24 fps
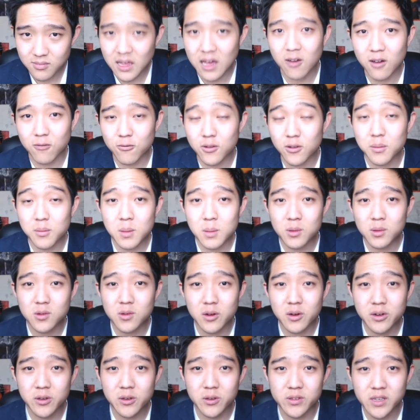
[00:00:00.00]
Now, for the Maple
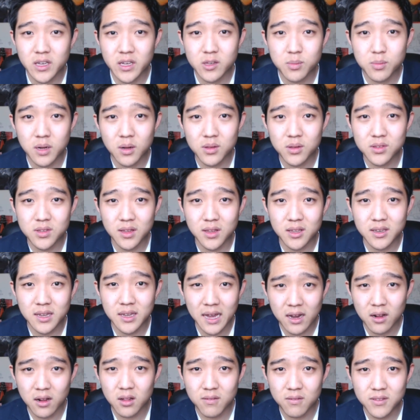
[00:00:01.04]
Story news, you guys probably saw the
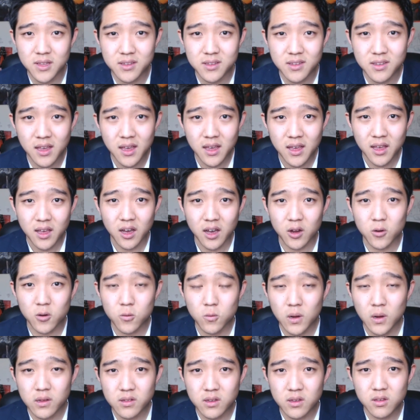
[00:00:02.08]
title of this, a
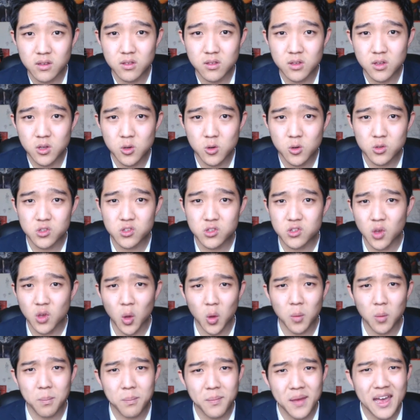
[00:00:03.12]
crazy new
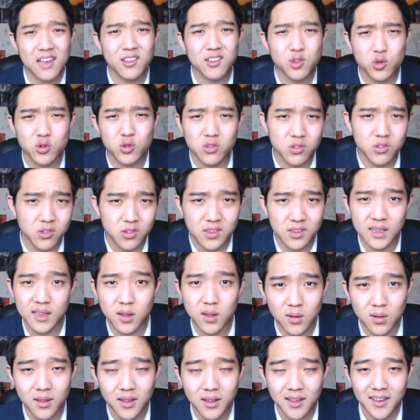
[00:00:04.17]
Soul Master
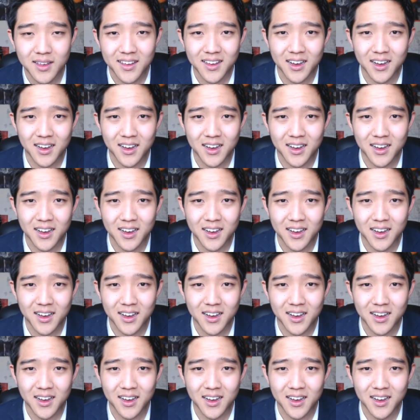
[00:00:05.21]
skill.